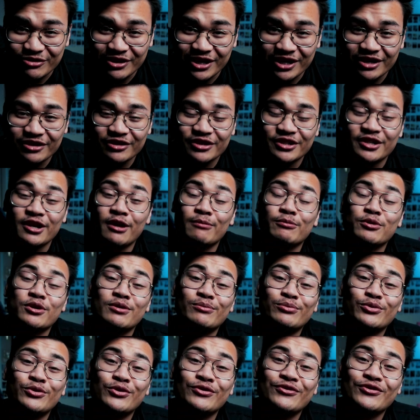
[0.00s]
creator looking to help you
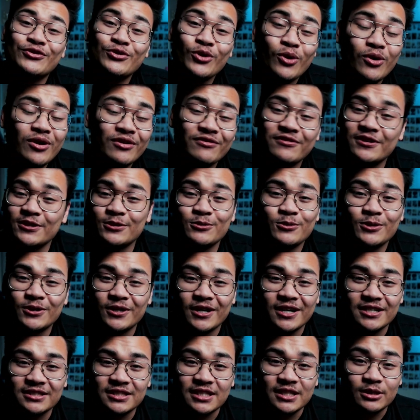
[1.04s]
improve your visual
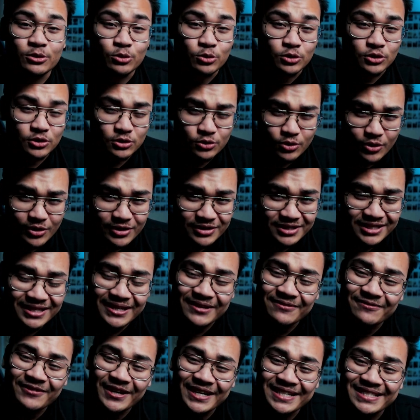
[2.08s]
content through tutorials,
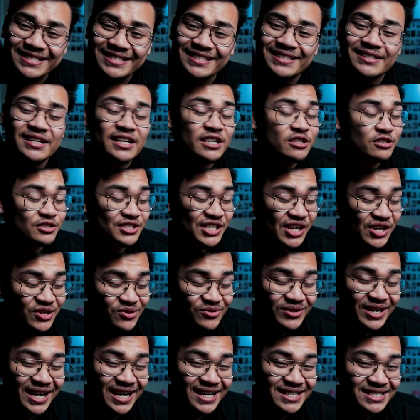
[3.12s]
advice, and entertain
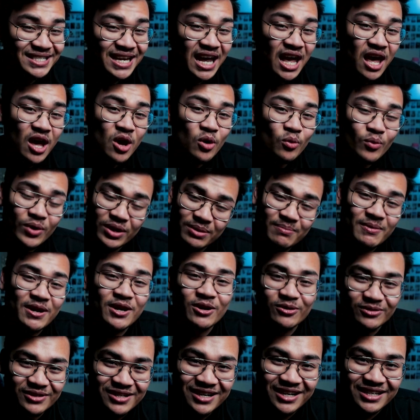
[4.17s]
you guys with my
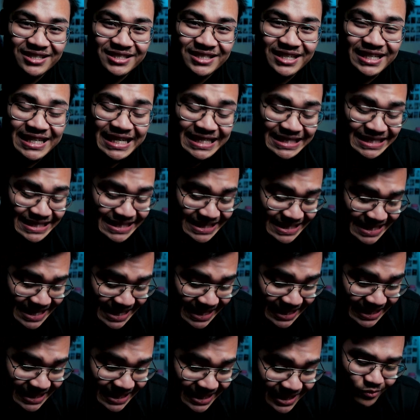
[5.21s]
own content. And
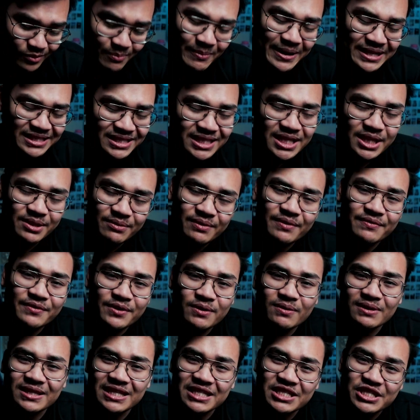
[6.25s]
today, we're basically
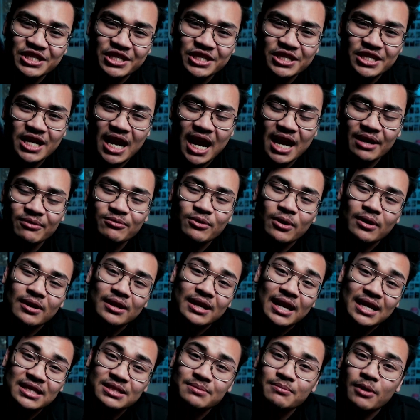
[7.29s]
reviewing the DJI
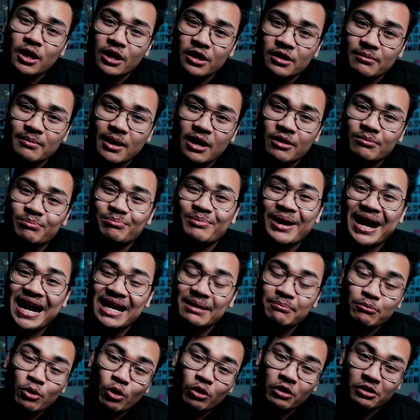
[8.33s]
Ronin-S monitor mount by
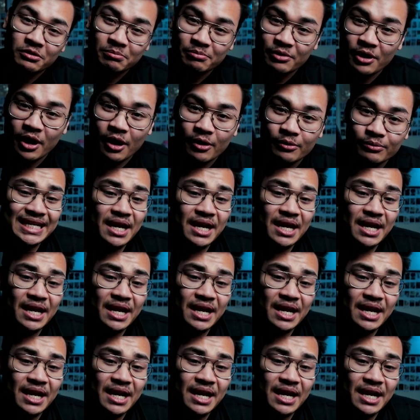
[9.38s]
PolarPro.